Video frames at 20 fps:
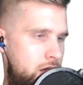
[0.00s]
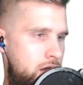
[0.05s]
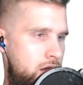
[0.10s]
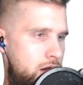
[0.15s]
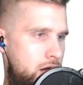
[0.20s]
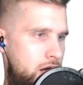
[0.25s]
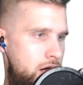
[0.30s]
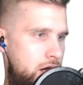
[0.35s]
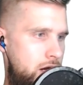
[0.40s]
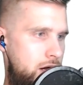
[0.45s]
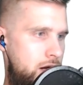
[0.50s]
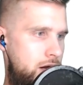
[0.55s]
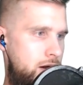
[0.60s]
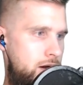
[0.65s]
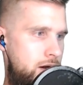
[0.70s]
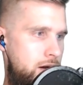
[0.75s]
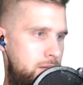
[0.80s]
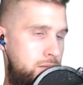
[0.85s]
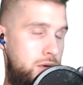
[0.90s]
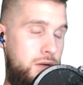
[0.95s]

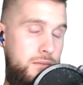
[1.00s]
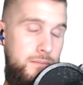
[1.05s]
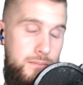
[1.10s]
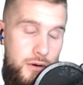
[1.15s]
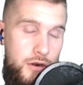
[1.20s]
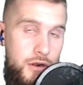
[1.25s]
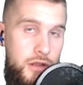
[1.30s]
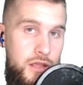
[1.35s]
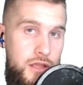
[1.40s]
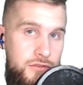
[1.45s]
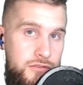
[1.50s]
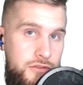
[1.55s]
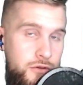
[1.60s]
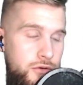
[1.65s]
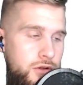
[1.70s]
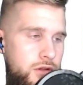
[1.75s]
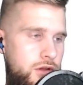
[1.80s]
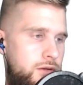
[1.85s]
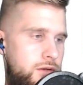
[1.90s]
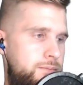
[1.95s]
But burning is
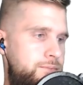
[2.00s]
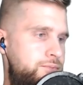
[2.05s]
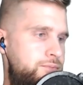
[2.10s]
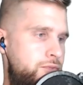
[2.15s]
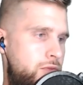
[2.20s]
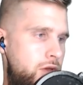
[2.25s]
still good.